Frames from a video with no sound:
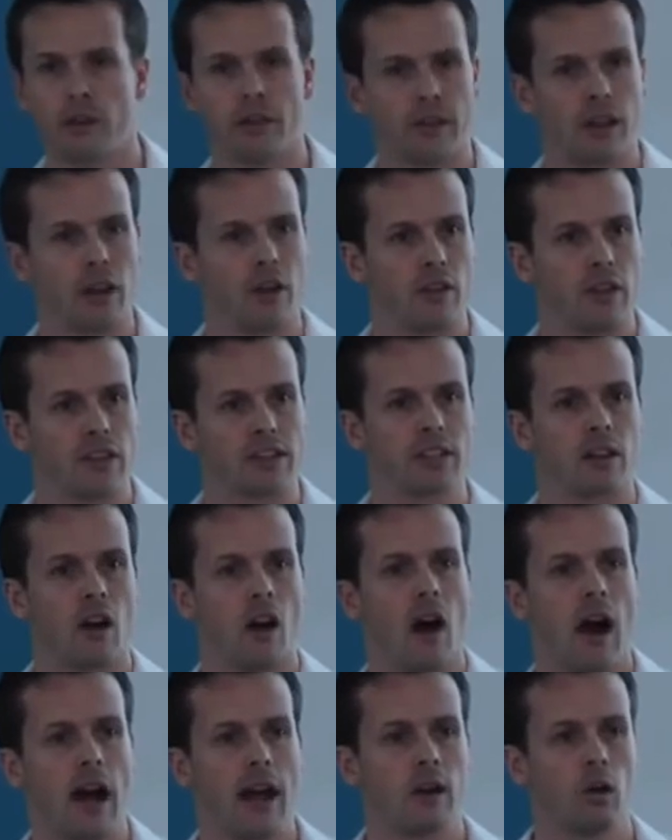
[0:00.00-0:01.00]
little thing on the
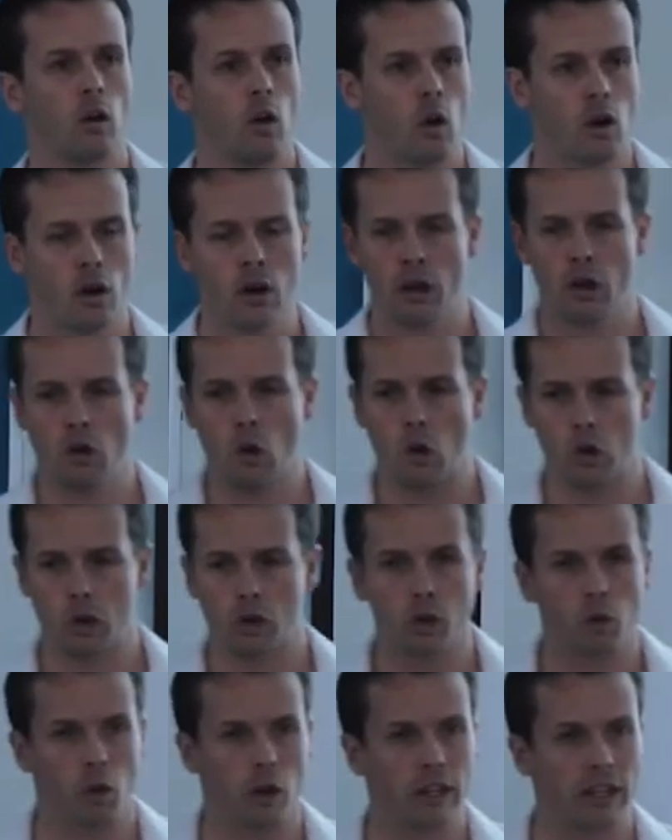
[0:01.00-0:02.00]
side, or
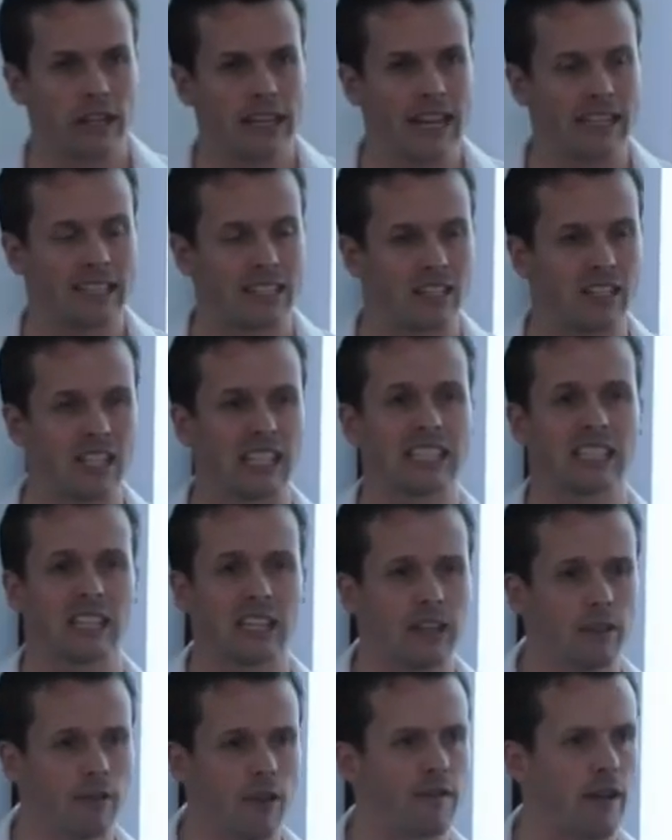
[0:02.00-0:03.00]
do what you need to
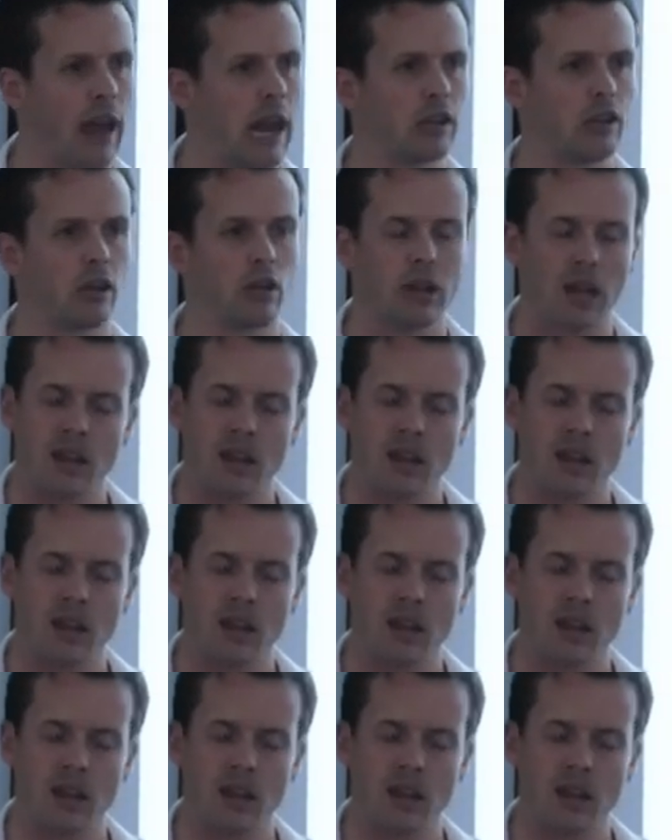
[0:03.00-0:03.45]
deliver value.